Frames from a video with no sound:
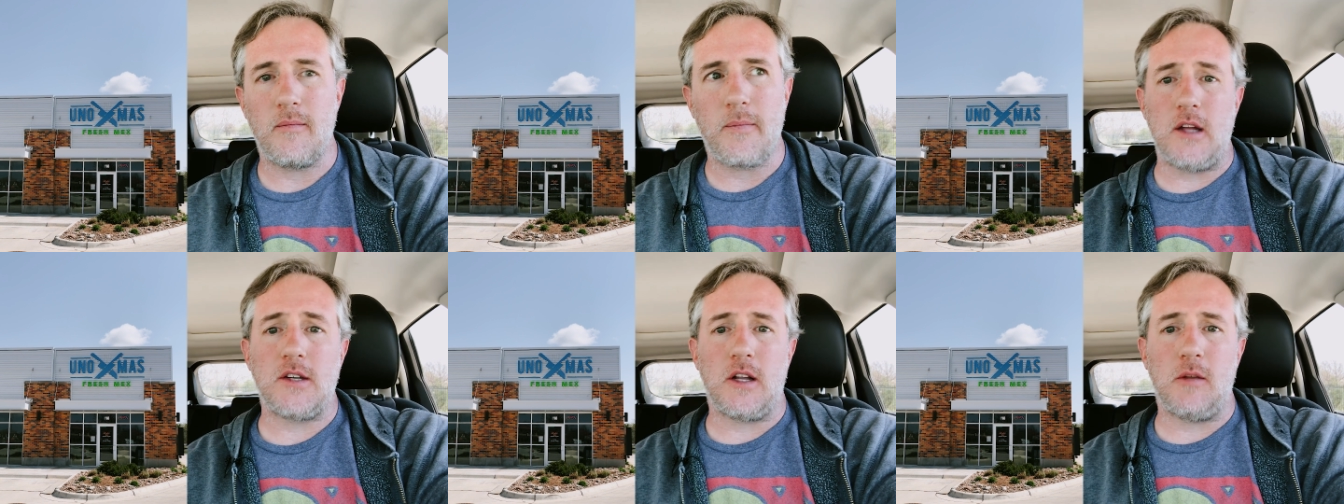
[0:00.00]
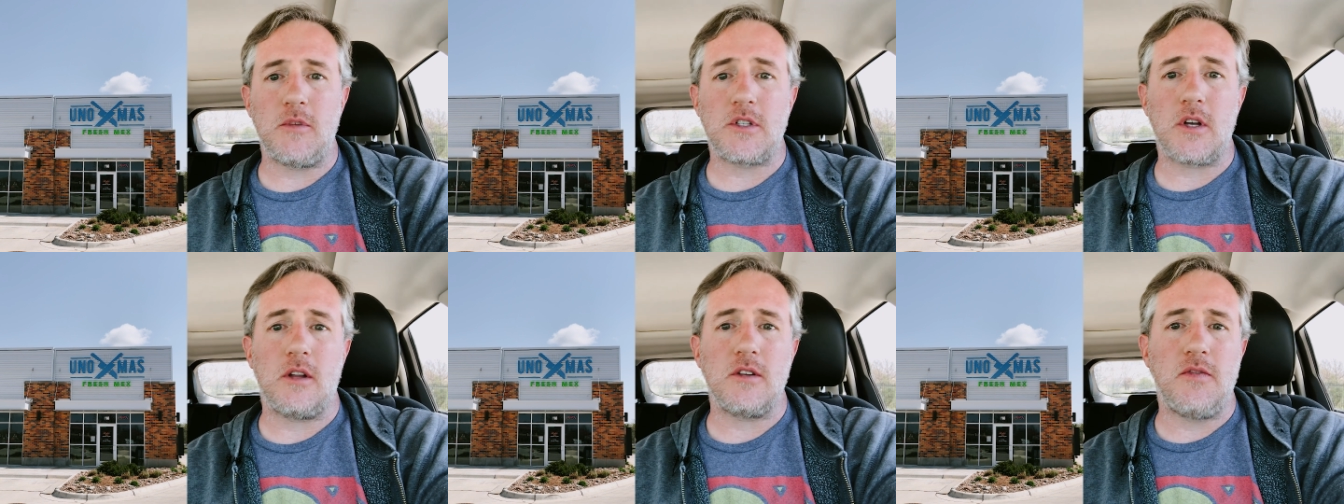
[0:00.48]
Hey, tell them you
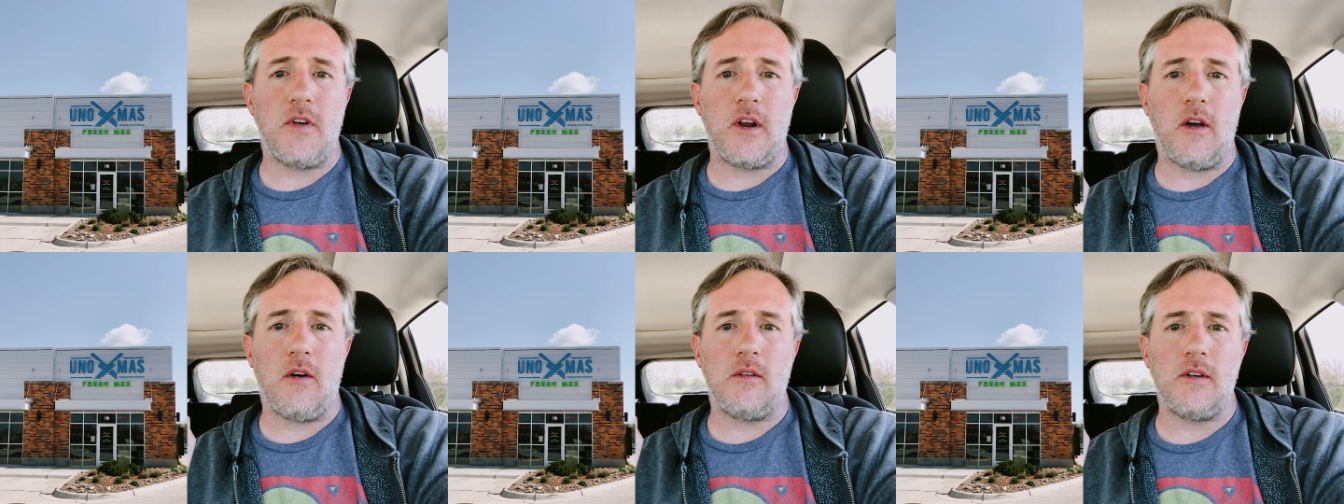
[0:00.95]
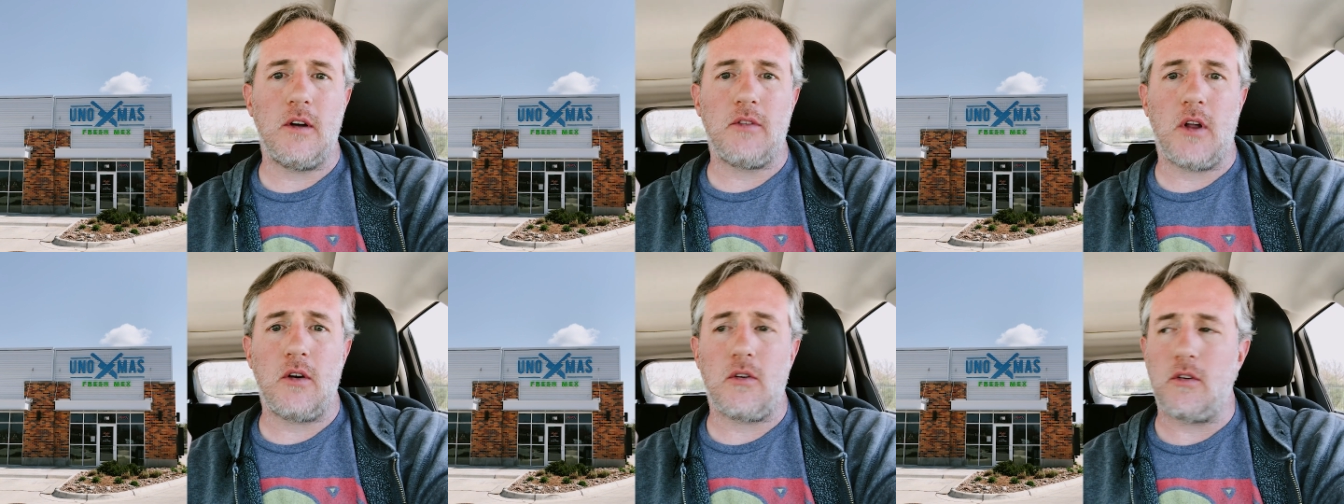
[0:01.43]
saw this video on Live
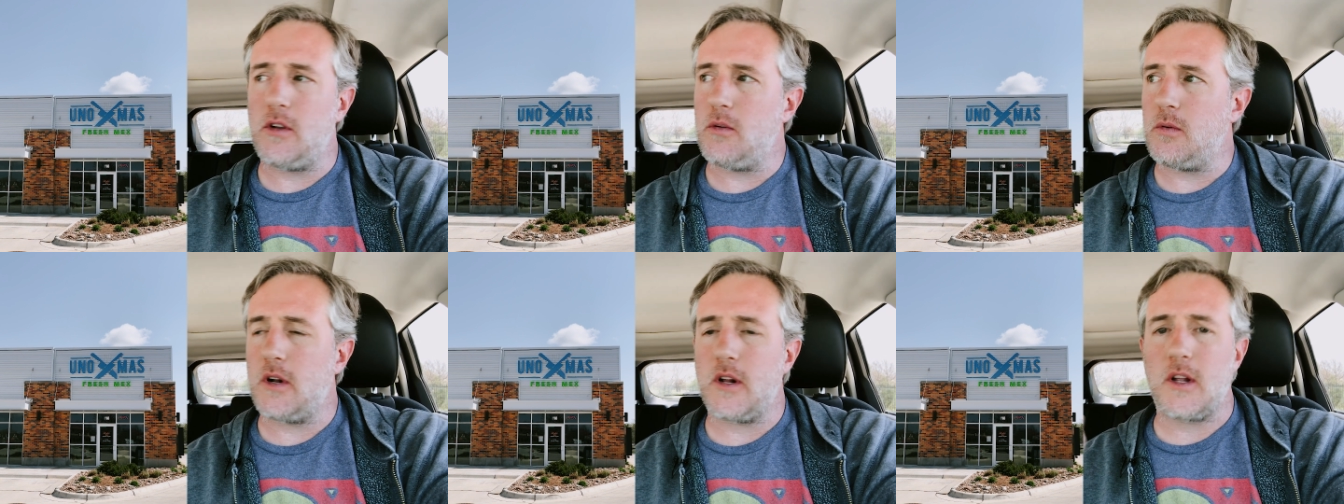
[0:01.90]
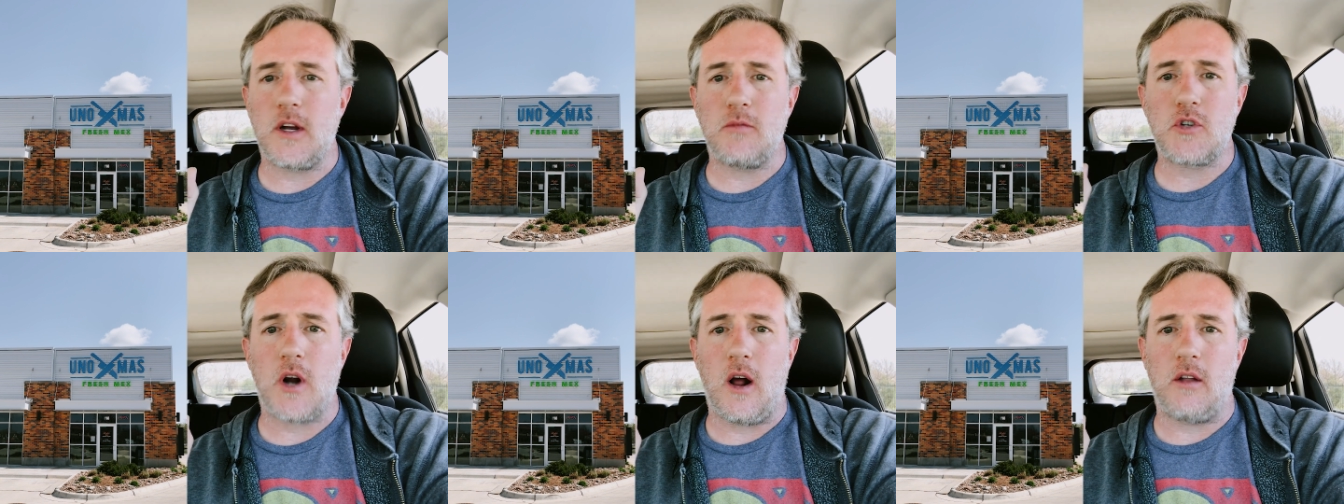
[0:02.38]
Local and you wanted to
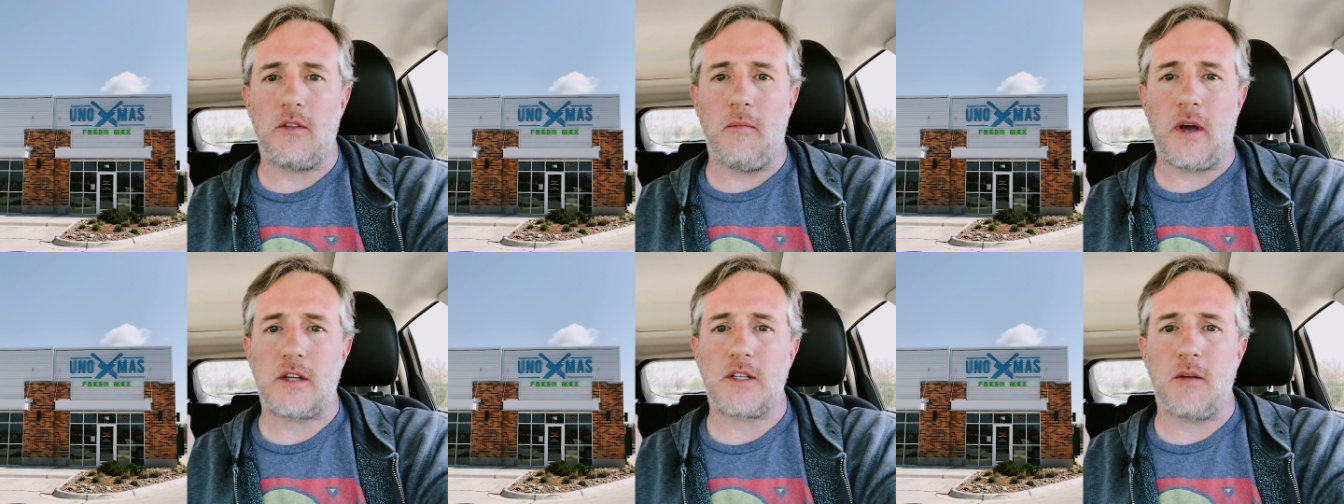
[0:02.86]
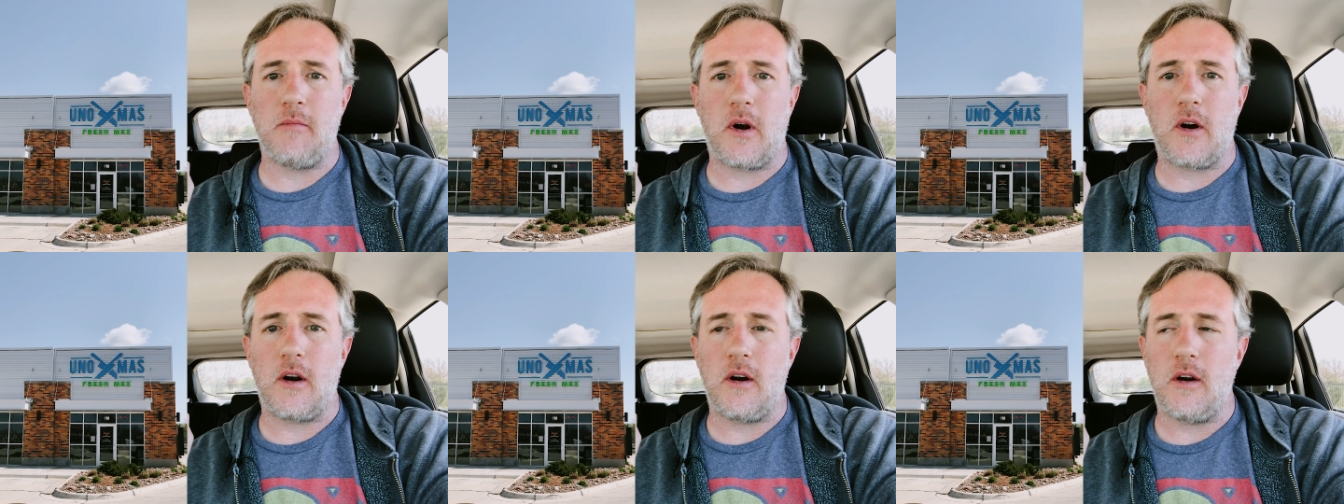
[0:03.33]
come try out the Mexican
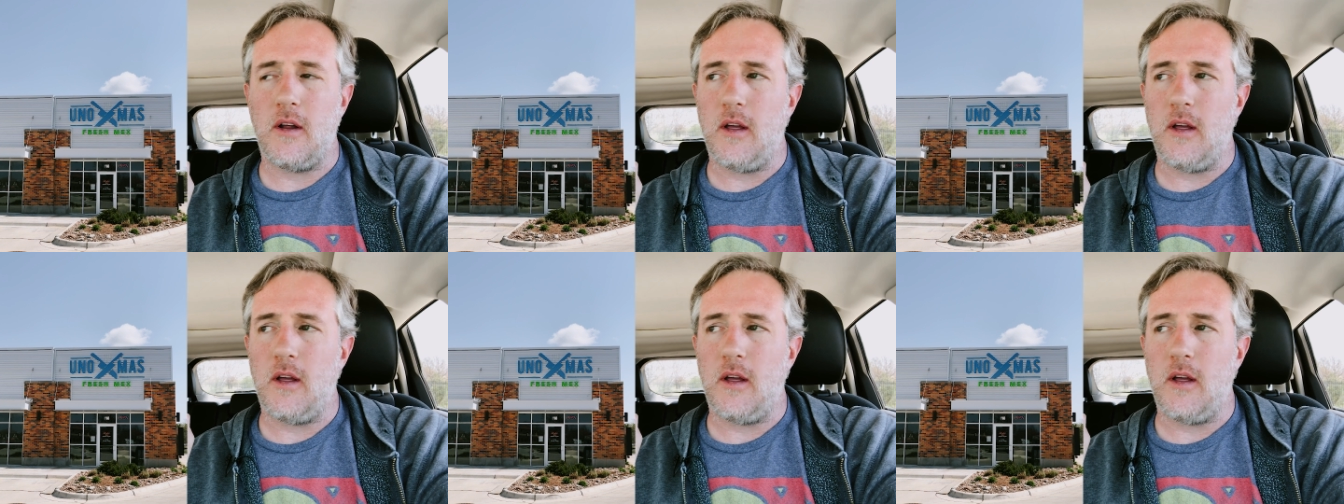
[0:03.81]
burger.